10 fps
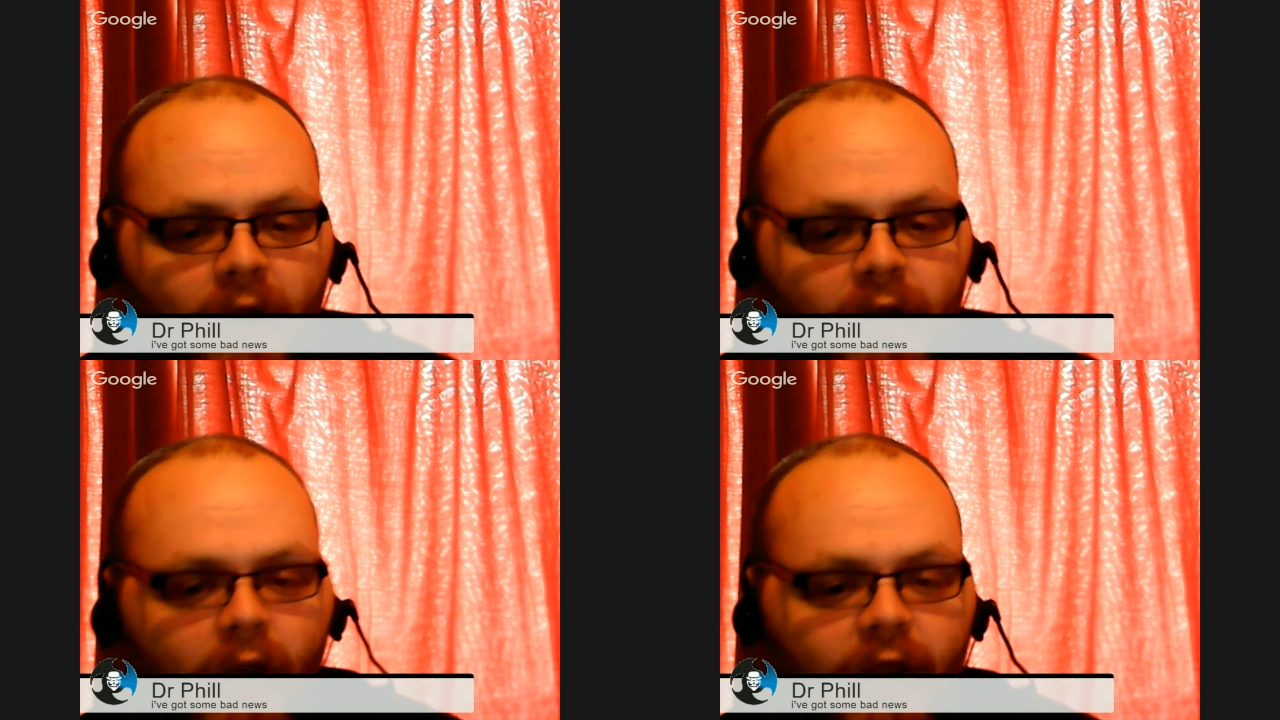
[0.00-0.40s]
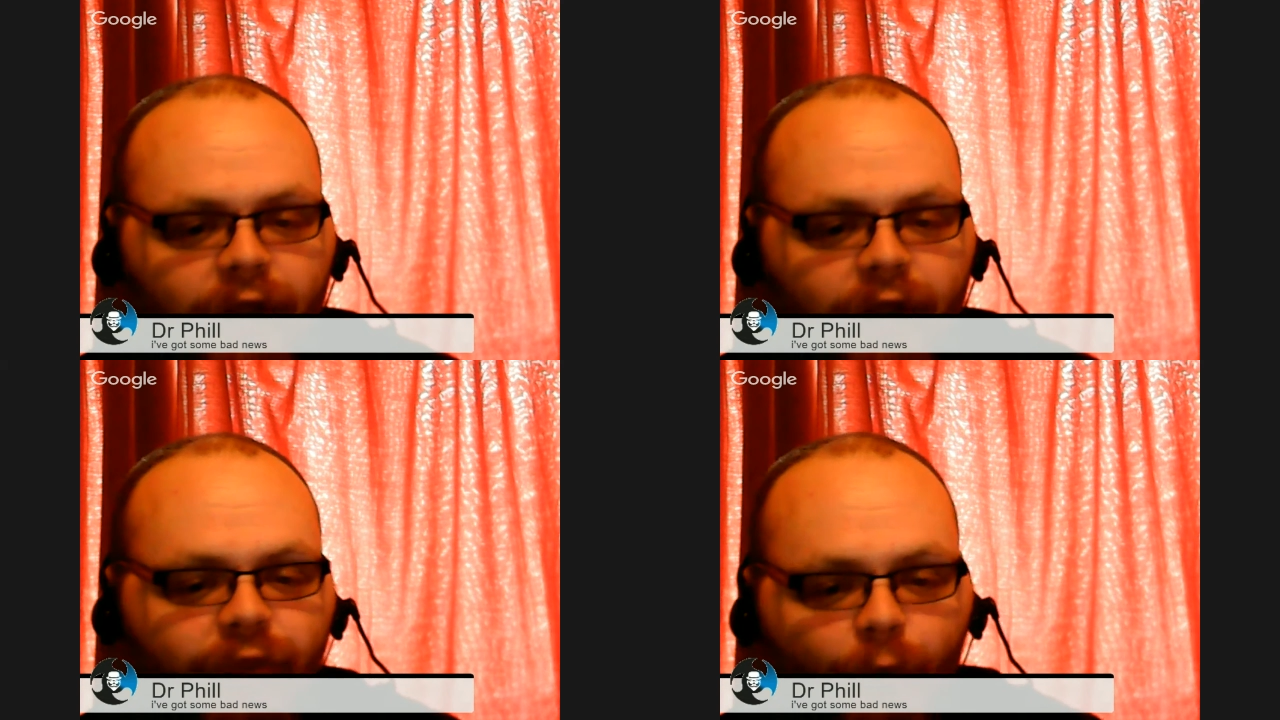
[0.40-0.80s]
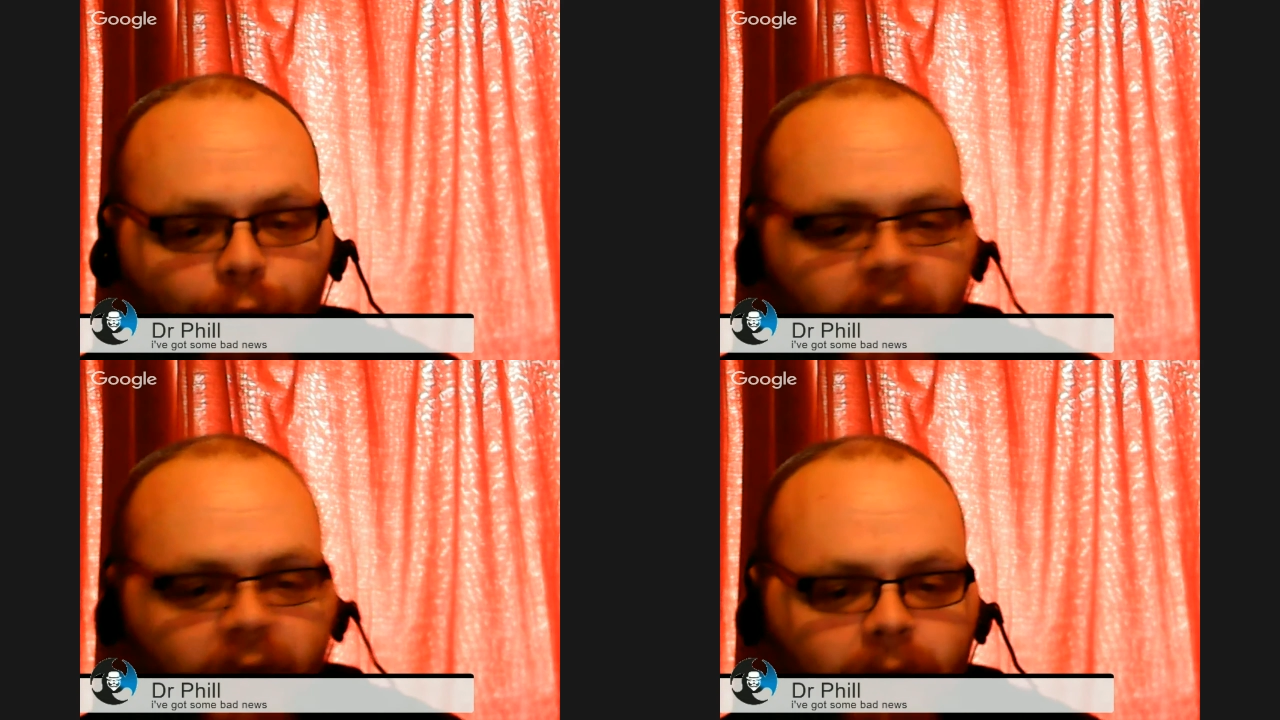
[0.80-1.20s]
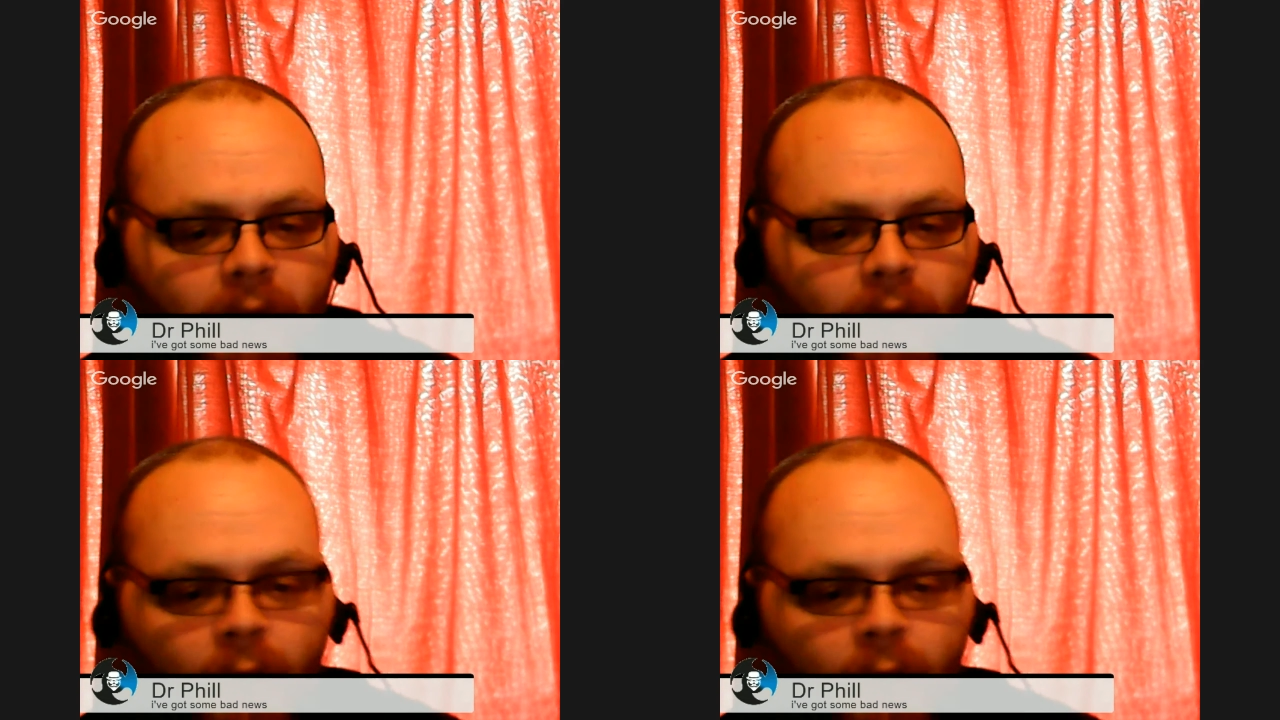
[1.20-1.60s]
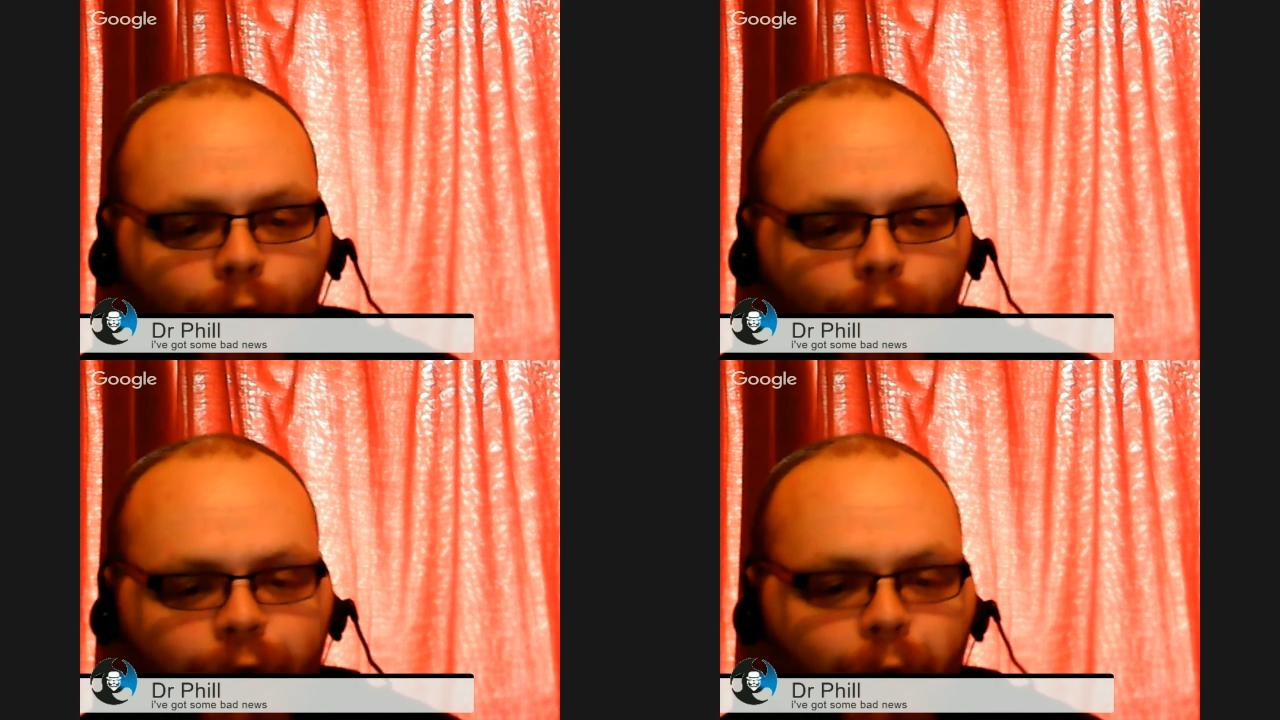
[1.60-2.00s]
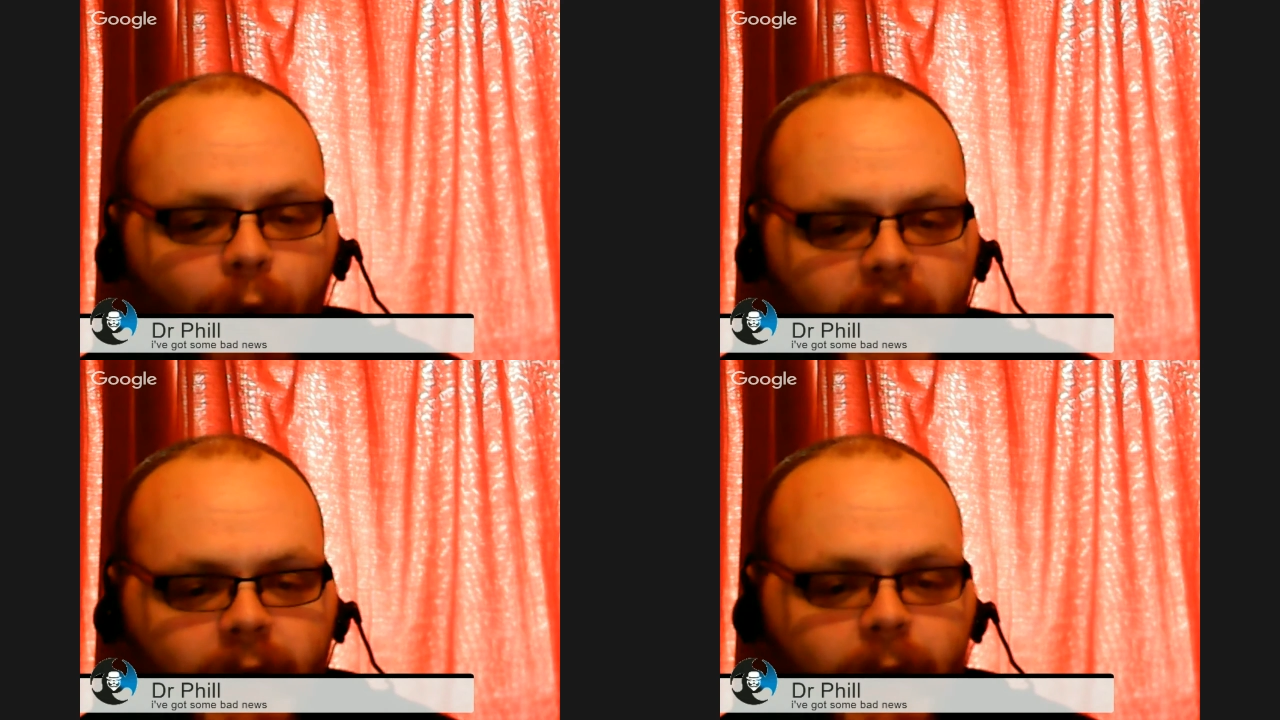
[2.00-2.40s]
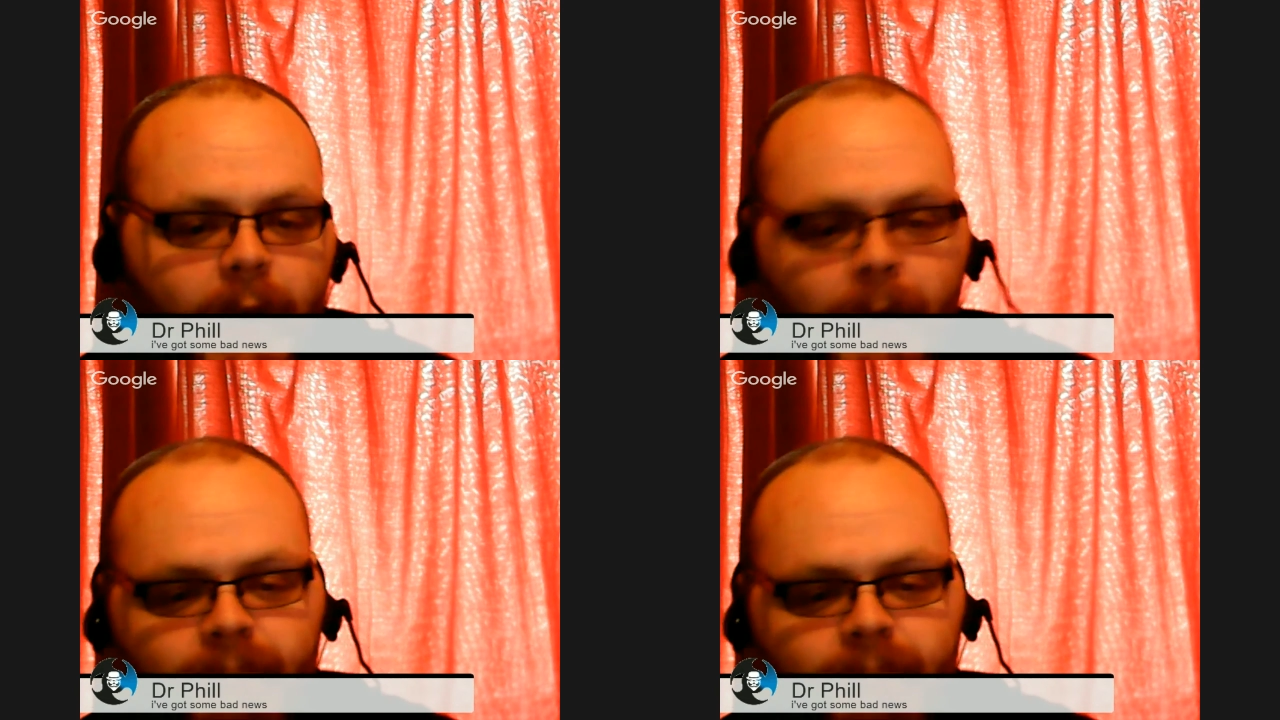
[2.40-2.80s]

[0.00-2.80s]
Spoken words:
like thorium or uranium.